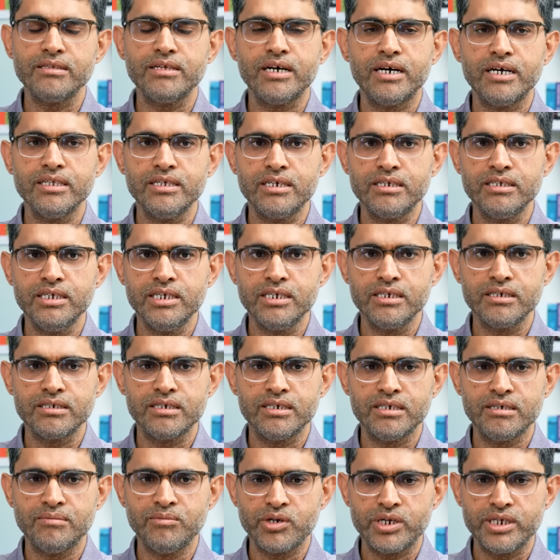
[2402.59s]
the other thing,
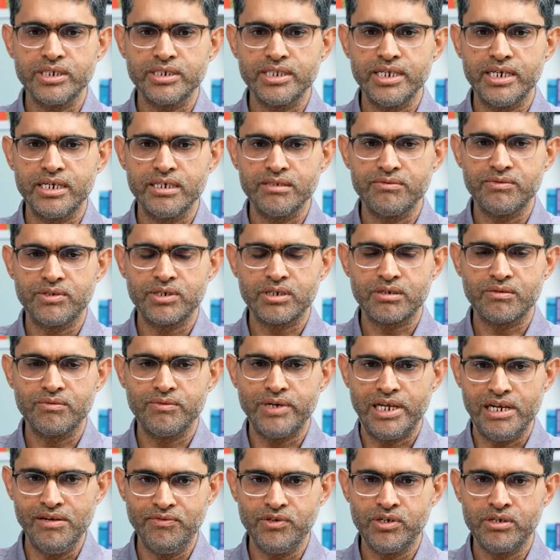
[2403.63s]
uh, Mukesh, that has worked
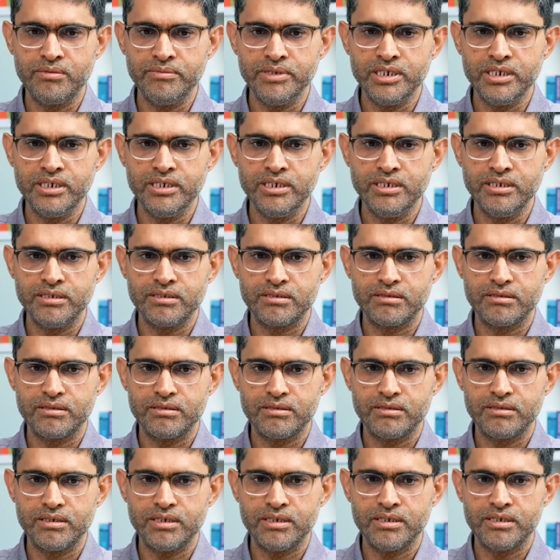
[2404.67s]
well for me is
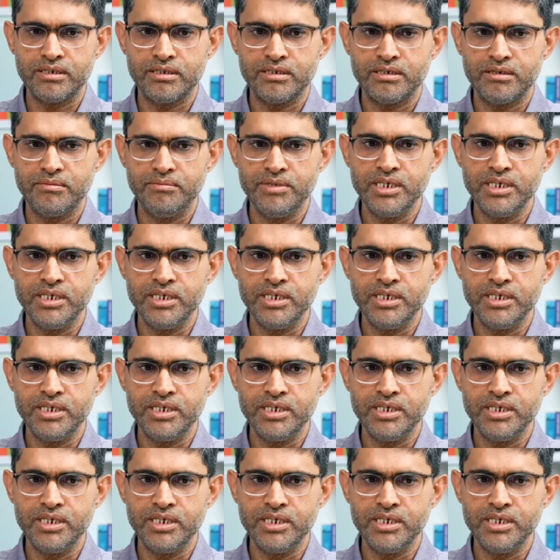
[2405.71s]
uh,